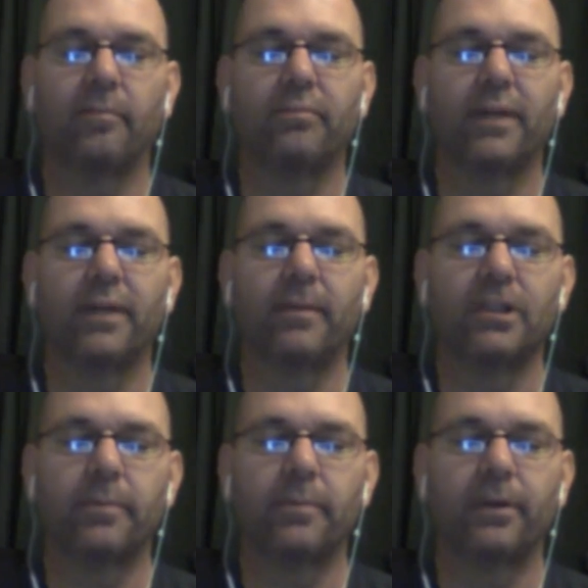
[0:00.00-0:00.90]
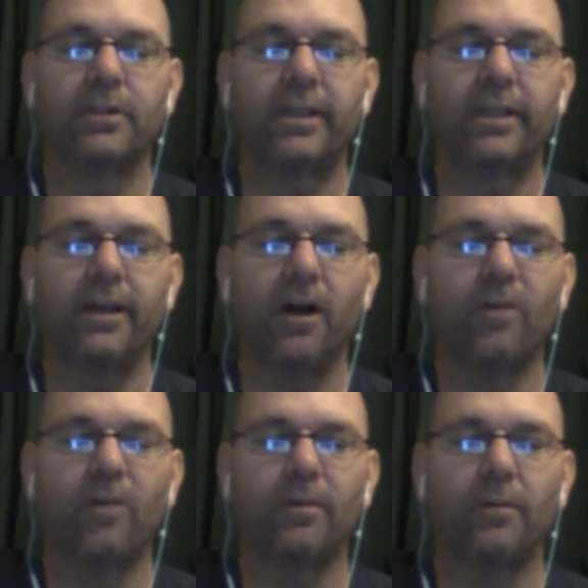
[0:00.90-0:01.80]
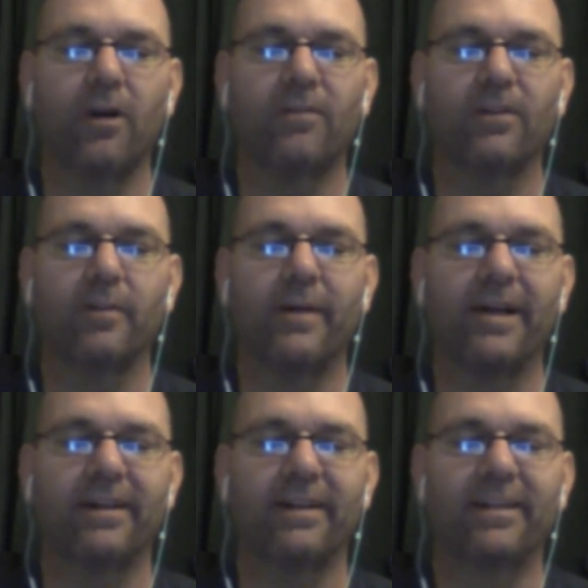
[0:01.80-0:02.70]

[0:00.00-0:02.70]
pretty much spilled tea all over Marvel about,